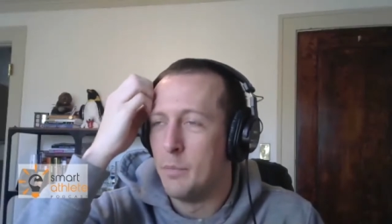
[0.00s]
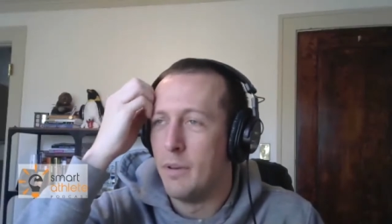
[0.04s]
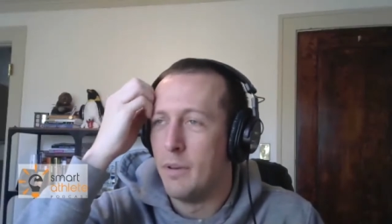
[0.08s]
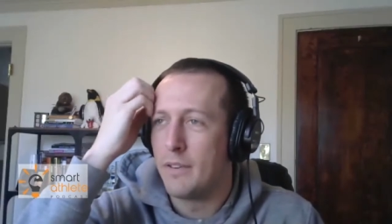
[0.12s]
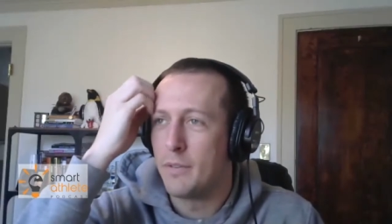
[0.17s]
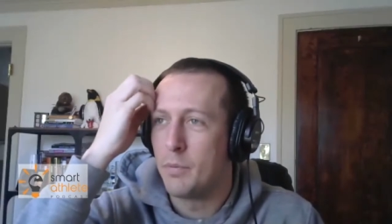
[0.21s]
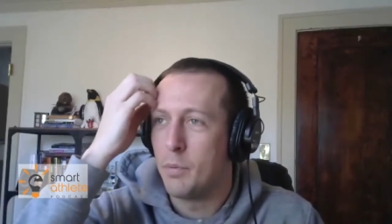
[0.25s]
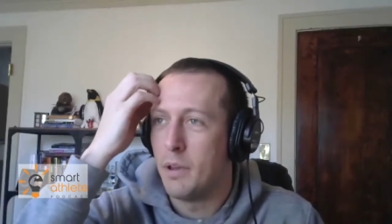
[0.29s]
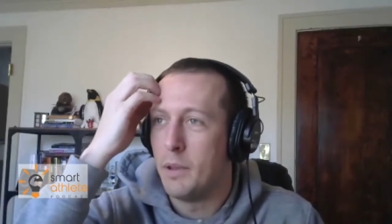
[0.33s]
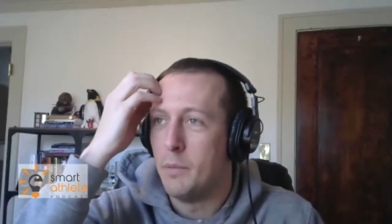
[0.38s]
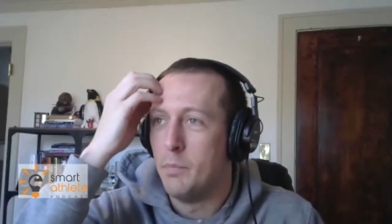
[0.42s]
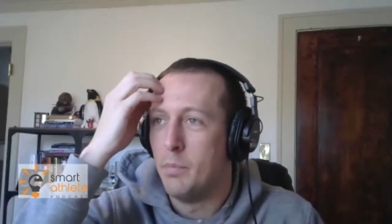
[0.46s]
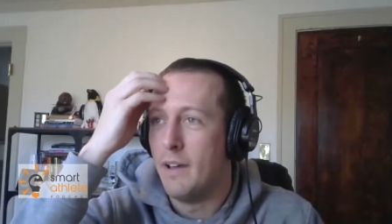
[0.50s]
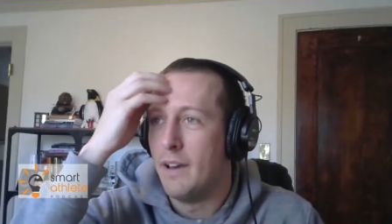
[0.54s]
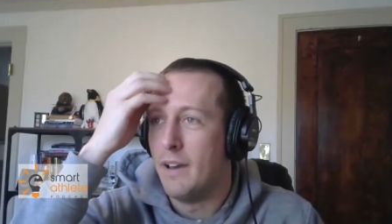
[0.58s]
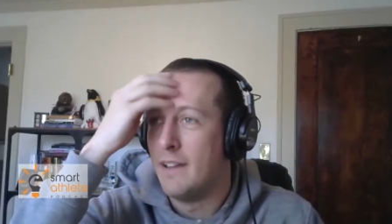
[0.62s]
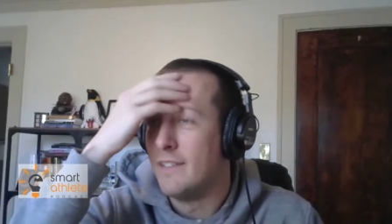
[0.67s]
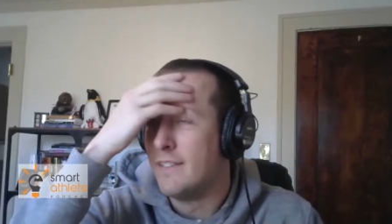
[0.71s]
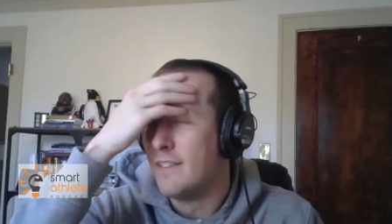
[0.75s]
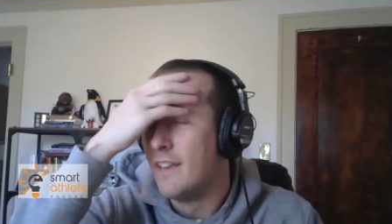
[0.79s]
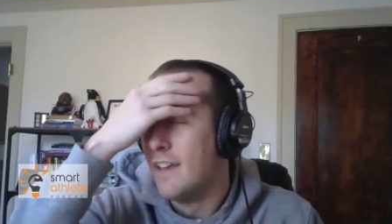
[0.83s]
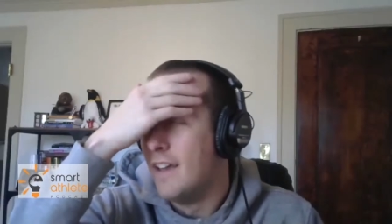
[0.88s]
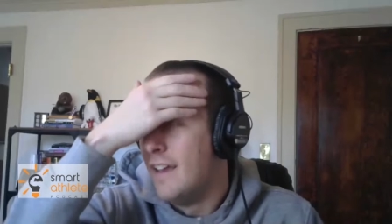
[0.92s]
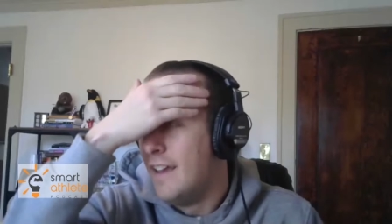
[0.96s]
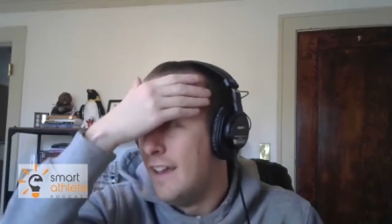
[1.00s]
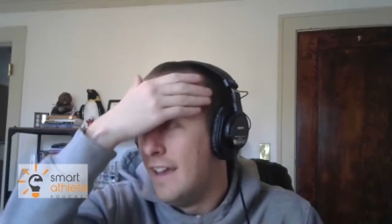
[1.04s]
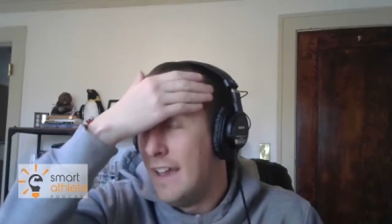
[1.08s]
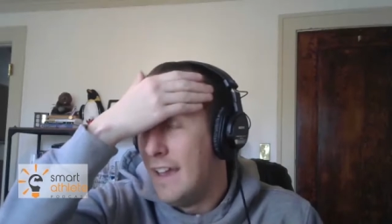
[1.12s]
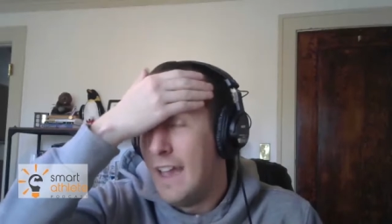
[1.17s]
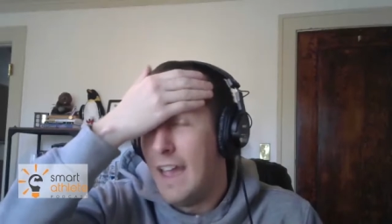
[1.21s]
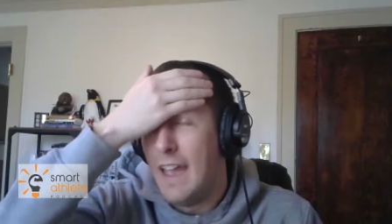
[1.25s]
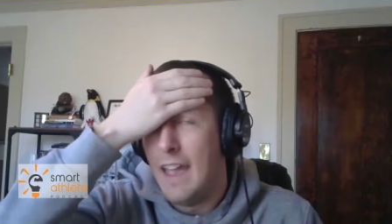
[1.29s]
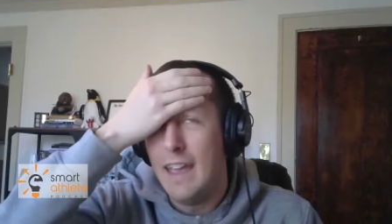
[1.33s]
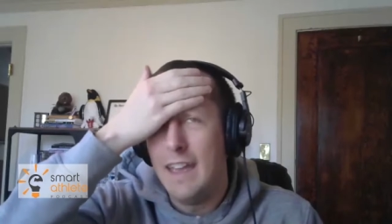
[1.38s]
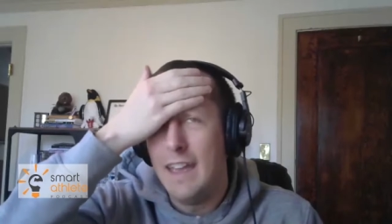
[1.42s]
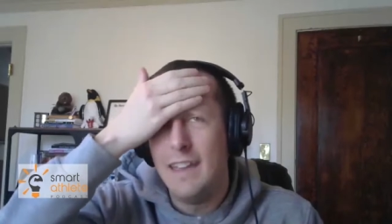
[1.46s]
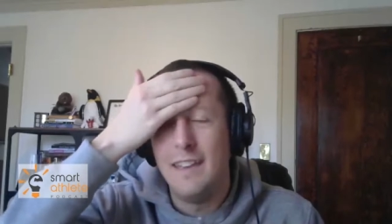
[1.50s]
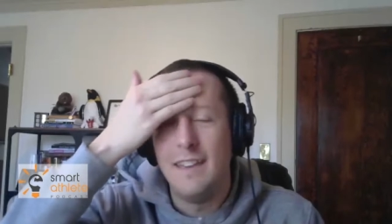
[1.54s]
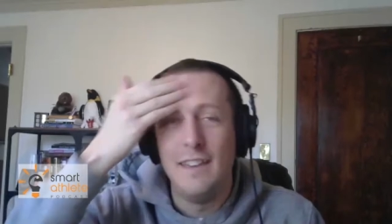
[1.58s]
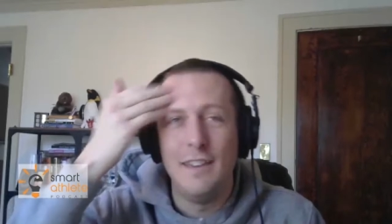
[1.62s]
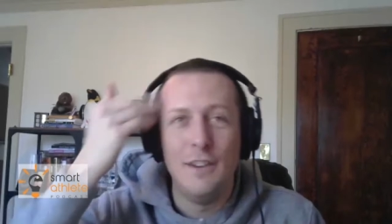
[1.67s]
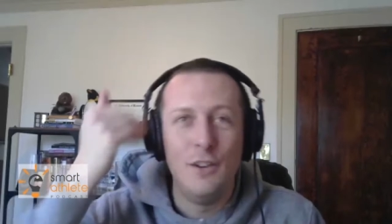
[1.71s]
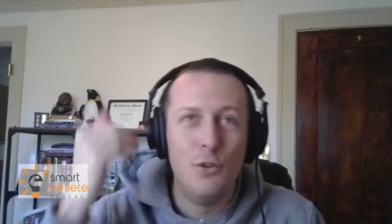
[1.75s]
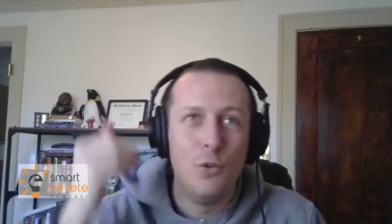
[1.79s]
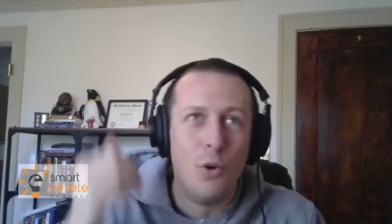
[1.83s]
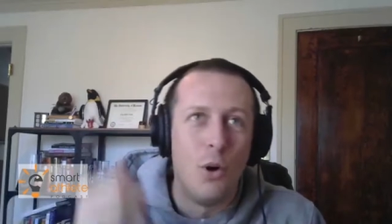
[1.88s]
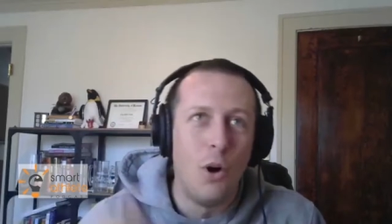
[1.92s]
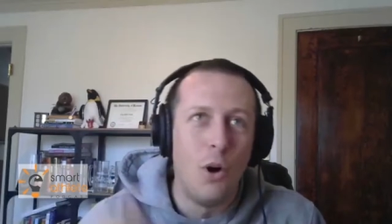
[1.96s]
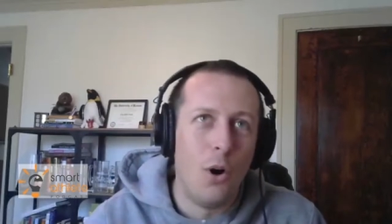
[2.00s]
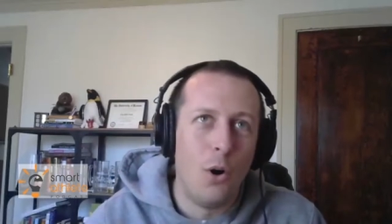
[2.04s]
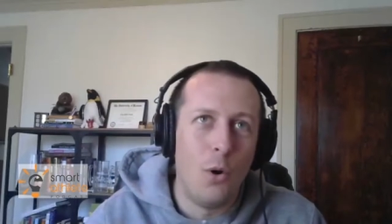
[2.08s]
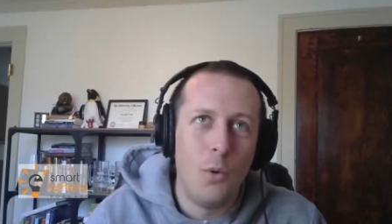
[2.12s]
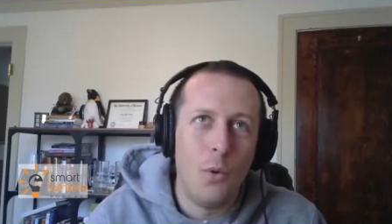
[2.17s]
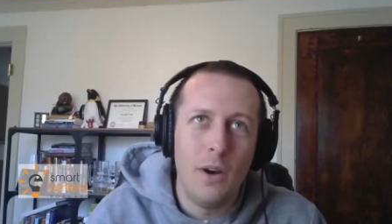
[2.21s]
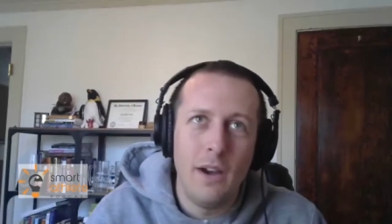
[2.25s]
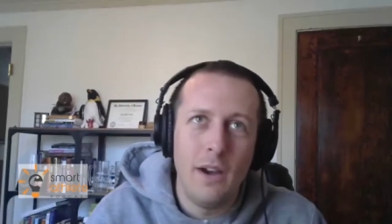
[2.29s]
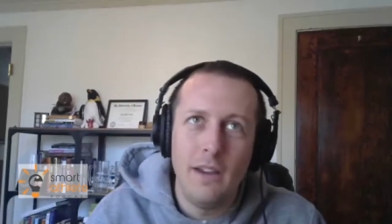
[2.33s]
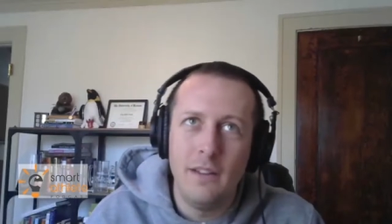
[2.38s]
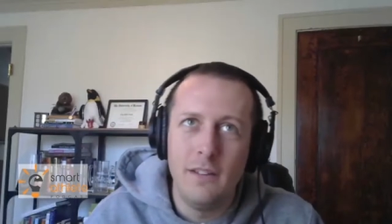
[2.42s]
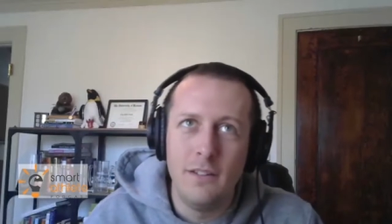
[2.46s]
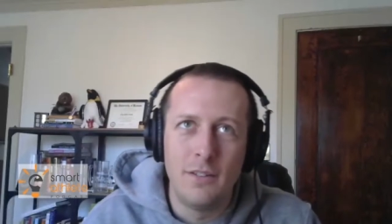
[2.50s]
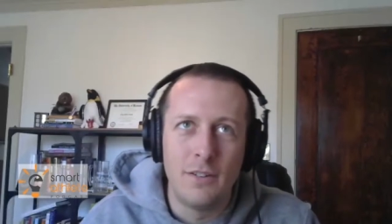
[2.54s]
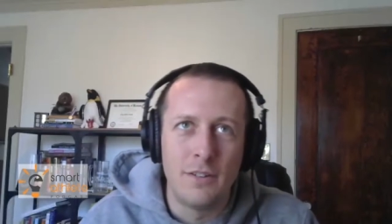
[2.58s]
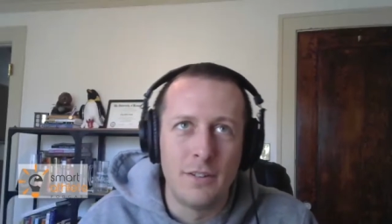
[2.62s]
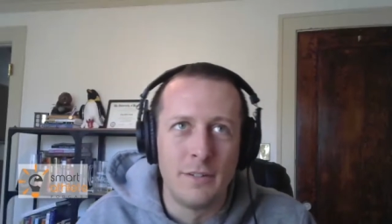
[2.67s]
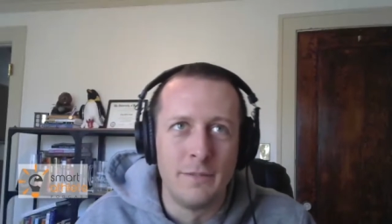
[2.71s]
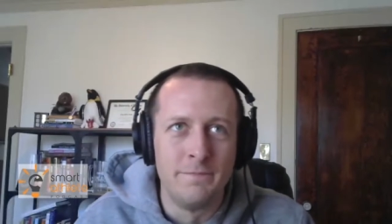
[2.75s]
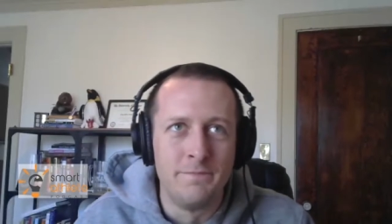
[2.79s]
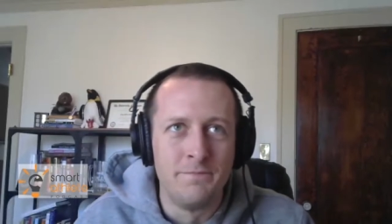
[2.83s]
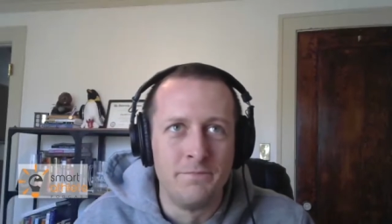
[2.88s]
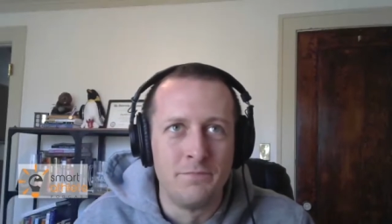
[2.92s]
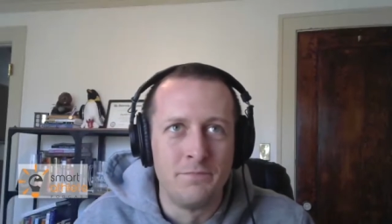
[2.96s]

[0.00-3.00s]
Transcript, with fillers: best play plans, it, you always,